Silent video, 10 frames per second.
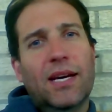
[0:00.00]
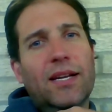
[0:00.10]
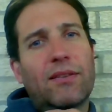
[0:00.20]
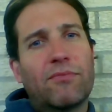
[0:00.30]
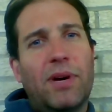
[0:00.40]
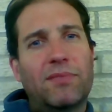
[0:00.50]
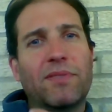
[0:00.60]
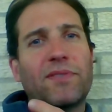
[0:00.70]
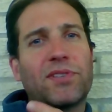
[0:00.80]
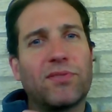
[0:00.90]
And it
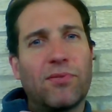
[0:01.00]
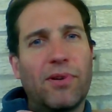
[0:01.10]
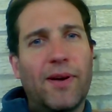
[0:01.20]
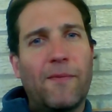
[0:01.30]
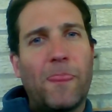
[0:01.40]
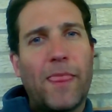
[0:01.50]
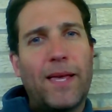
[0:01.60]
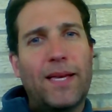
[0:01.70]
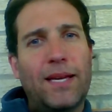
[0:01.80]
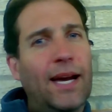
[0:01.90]
reminds me of a story
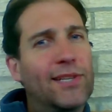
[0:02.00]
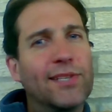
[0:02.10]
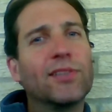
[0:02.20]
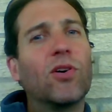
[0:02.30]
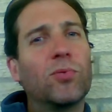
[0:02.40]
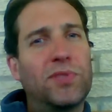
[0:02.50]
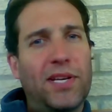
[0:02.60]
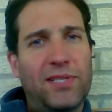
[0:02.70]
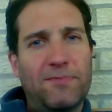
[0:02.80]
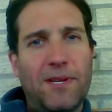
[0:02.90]
actually in the Old
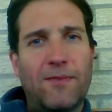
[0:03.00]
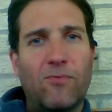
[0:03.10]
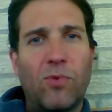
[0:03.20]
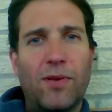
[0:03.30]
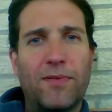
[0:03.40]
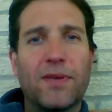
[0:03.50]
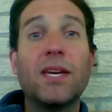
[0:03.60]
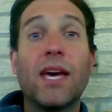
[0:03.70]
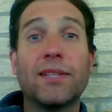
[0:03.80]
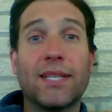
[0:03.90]
Testament with
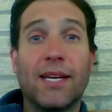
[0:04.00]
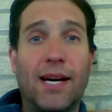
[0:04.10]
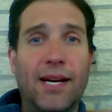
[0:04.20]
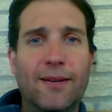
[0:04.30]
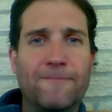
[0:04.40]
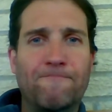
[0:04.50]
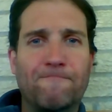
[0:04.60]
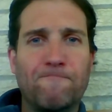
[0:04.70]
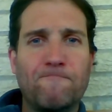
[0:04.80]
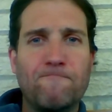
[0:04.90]
King Hezekiah,
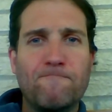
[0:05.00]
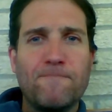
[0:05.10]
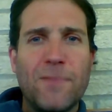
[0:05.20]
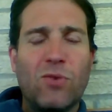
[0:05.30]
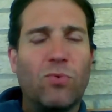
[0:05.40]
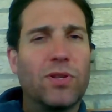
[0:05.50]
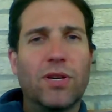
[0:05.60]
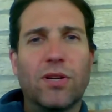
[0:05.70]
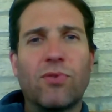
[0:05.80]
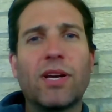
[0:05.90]
one of
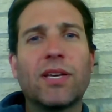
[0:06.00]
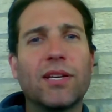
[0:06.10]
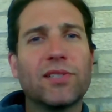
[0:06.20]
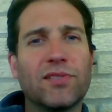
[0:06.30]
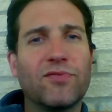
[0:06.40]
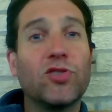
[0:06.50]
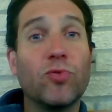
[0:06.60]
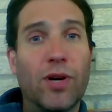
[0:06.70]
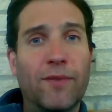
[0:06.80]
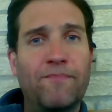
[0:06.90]
the great kings of
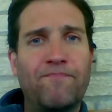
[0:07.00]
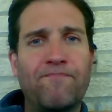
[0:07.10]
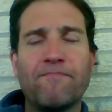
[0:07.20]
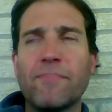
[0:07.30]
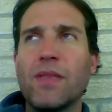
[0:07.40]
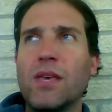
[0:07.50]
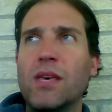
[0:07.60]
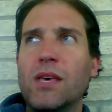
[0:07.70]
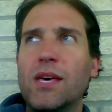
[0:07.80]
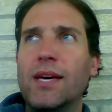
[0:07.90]
Judah.
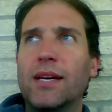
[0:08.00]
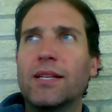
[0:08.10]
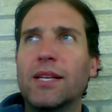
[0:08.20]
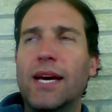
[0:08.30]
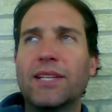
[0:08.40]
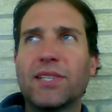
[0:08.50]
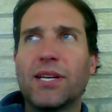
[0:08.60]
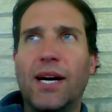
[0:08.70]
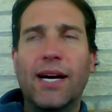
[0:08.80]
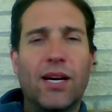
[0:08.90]
And
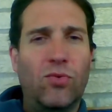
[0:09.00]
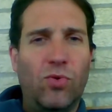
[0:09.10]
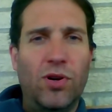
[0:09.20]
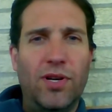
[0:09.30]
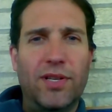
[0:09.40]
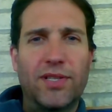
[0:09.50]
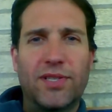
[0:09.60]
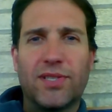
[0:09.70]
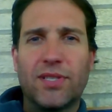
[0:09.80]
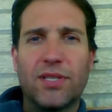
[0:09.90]
Hezekiah
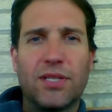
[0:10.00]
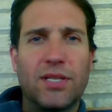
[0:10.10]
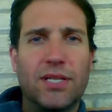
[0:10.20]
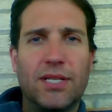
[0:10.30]
was